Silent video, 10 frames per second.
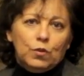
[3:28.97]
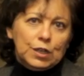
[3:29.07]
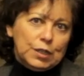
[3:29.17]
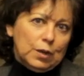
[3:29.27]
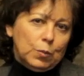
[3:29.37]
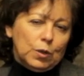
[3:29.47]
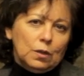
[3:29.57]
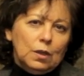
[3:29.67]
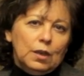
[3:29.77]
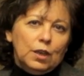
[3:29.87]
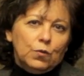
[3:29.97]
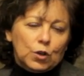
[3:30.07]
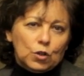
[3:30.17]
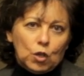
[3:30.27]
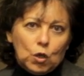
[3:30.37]
For example, if
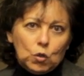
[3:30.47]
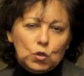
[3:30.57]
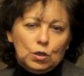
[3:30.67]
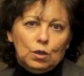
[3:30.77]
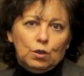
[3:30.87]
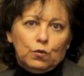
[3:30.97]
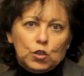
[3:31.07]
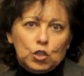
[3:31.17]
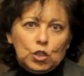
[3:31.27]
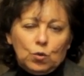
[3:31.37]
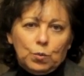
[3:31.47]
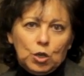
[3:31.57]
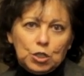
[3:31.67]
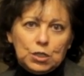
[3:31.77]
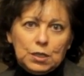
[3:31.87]
we're closed for snow
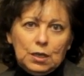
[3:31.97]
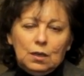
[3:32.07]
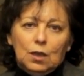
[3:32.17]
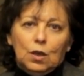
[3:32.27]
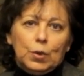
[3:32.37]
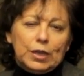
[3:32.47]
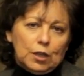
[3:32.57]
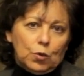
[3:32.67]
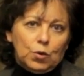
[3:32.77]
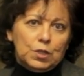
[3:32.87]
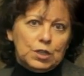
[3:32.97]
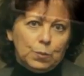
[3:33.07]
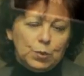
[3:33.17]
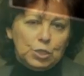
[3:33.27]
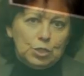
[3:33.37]
emergency, we can lower the
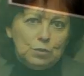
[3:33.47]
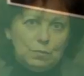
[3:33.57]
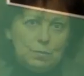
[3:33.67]
temperature.